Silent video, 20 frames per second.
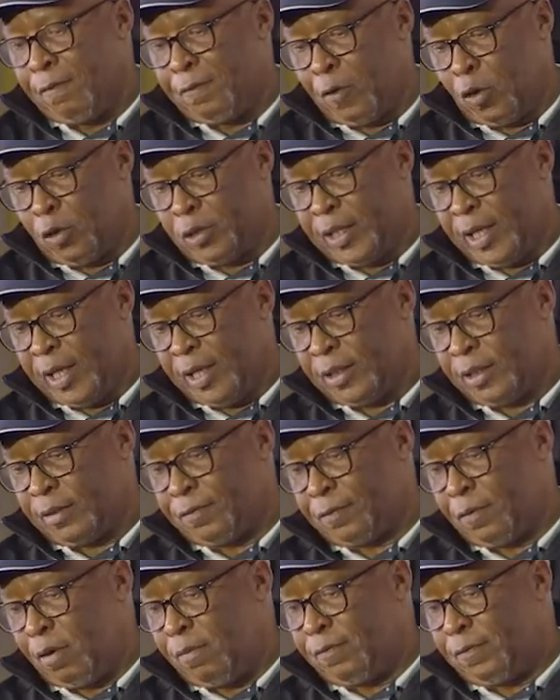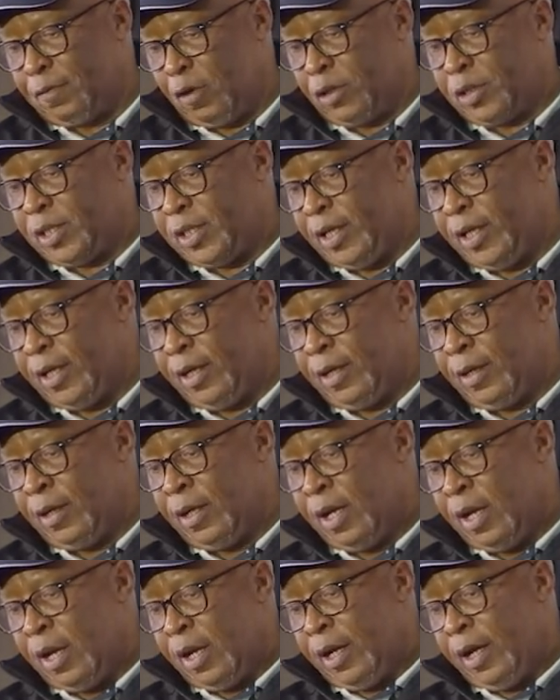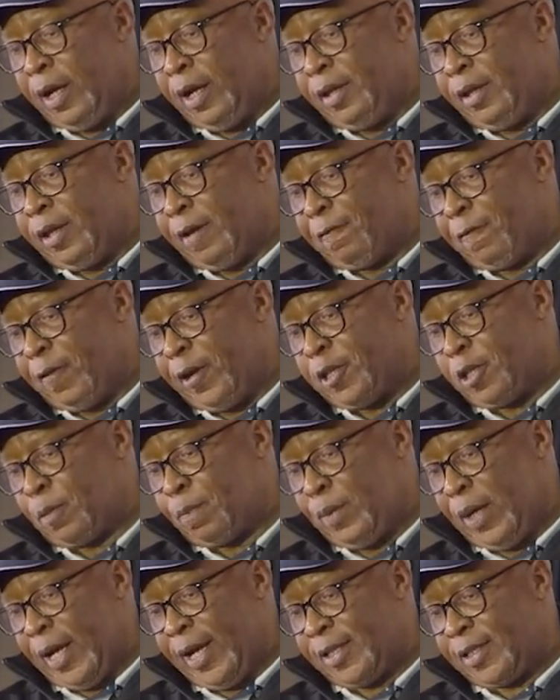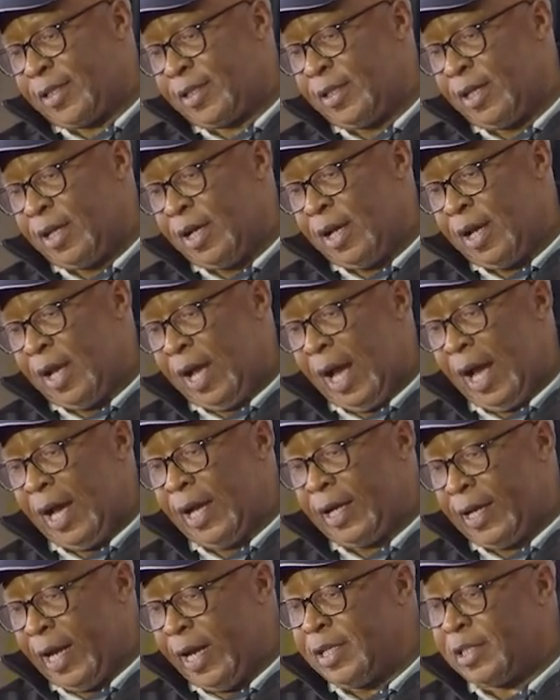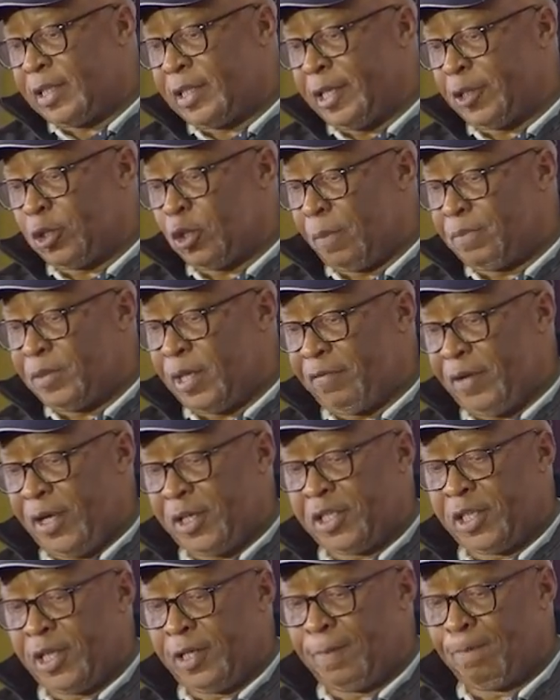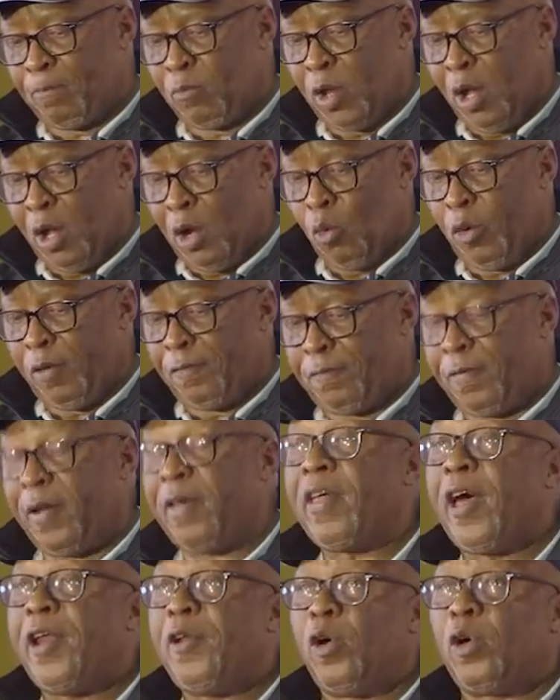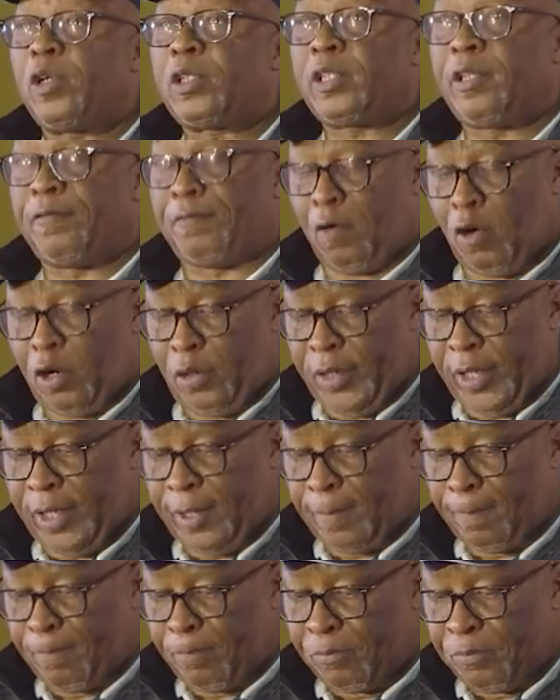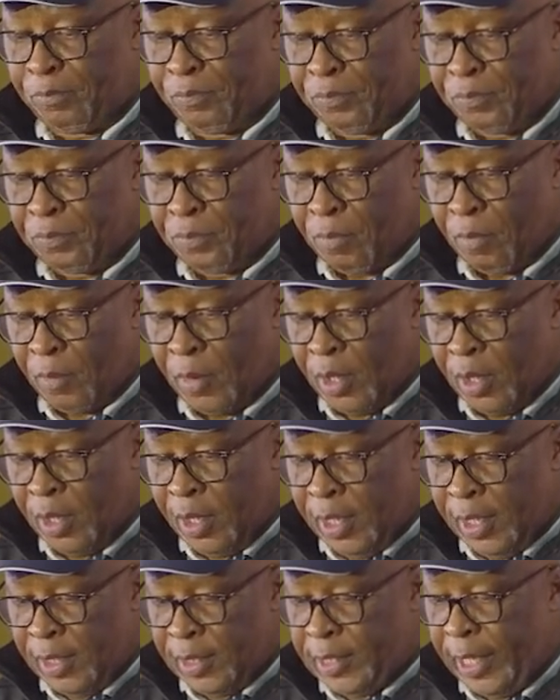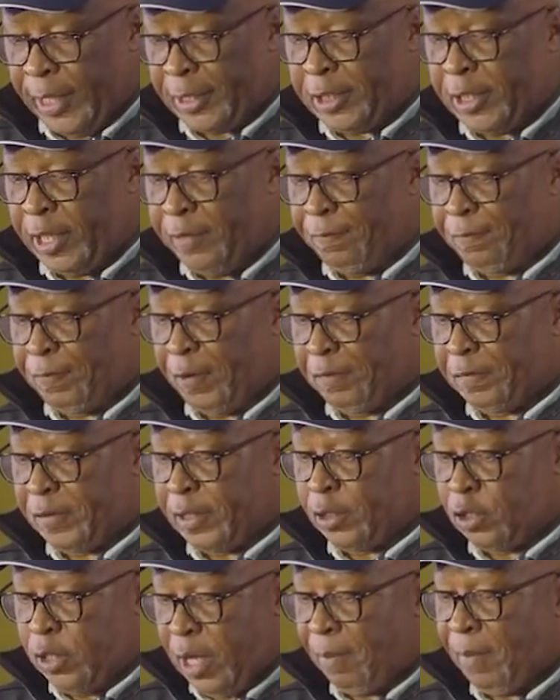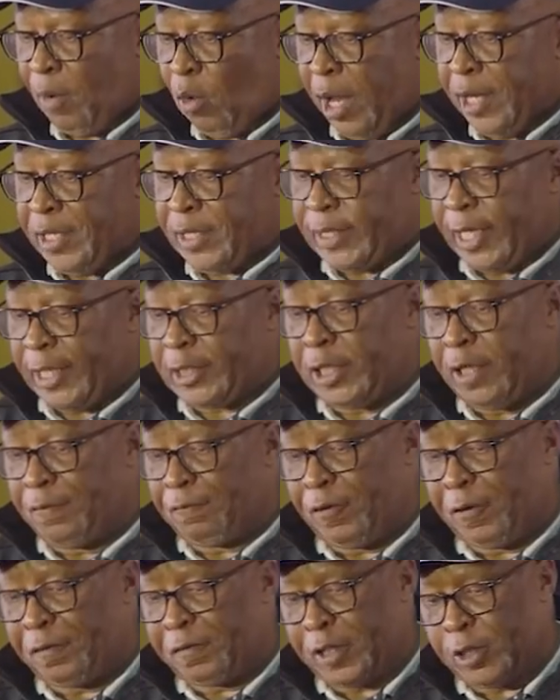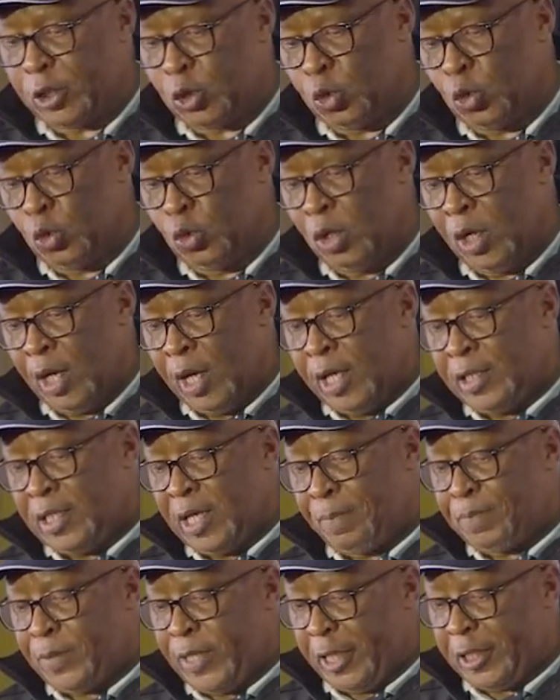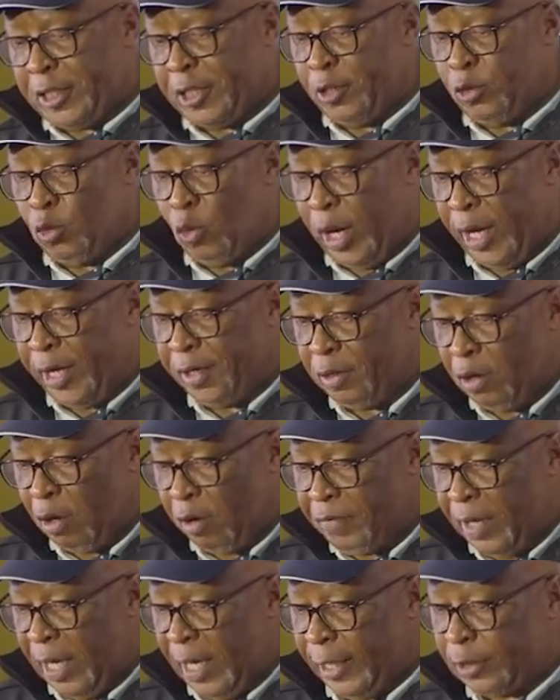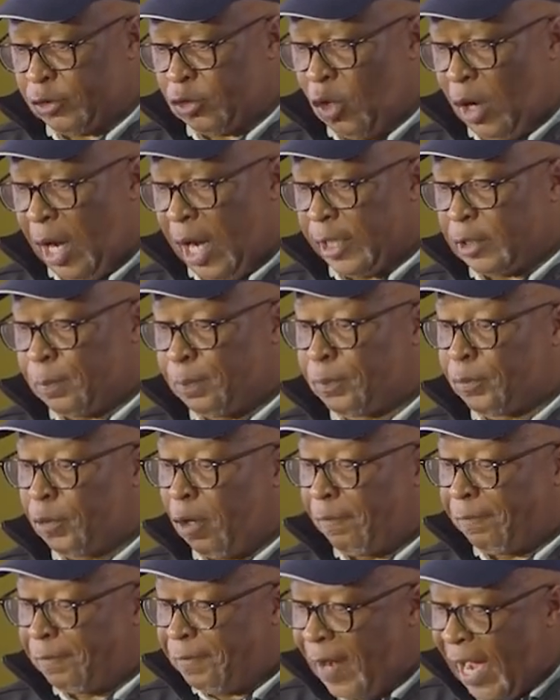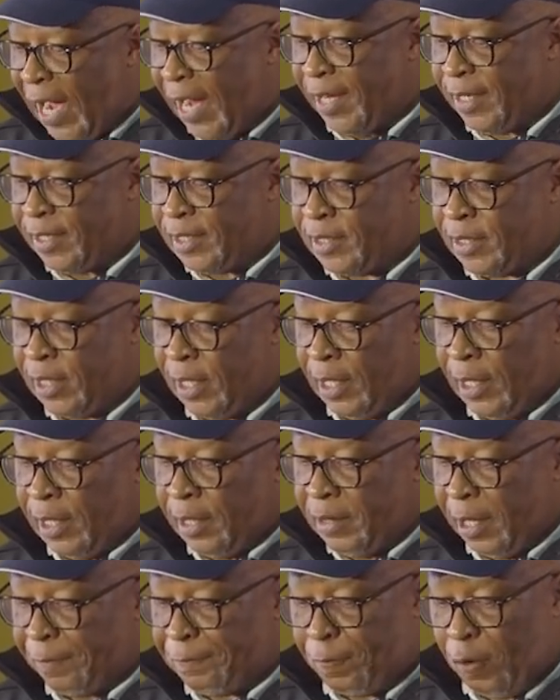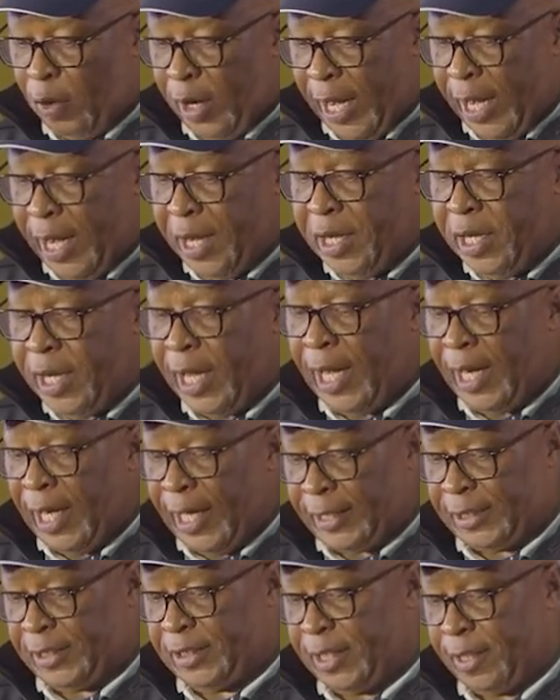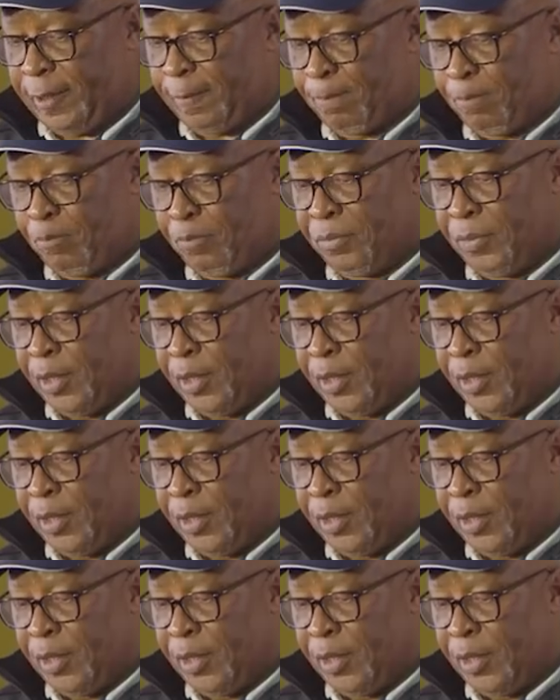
voters from voting in the first place. Against this observation, we further note the following. Section 50, number one, Section 52, subsection 1 of the Electoral Act provides that for any election,